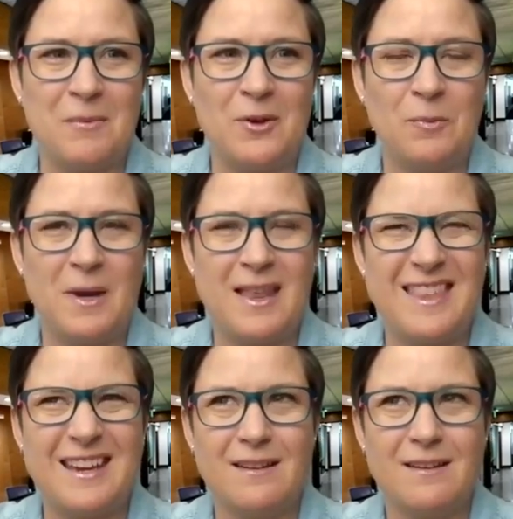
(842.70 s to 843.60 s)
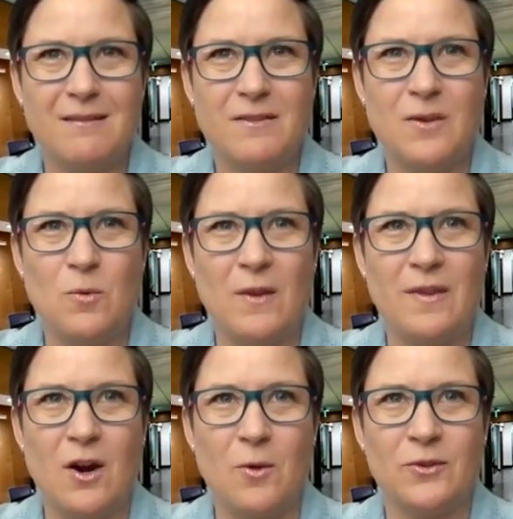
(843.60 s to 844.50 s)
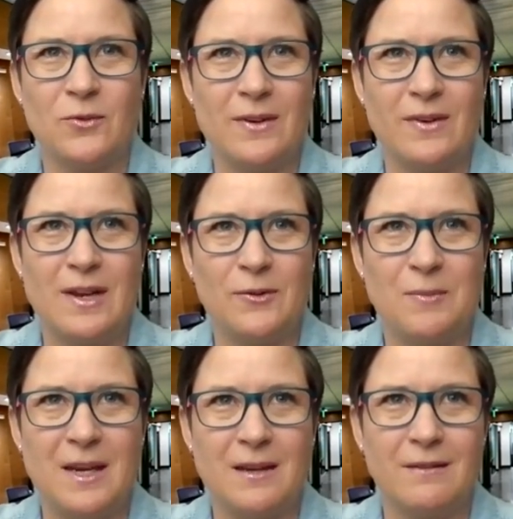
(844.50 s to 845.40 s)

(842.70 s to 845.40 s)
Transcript: memories, but I think the one that always resonates me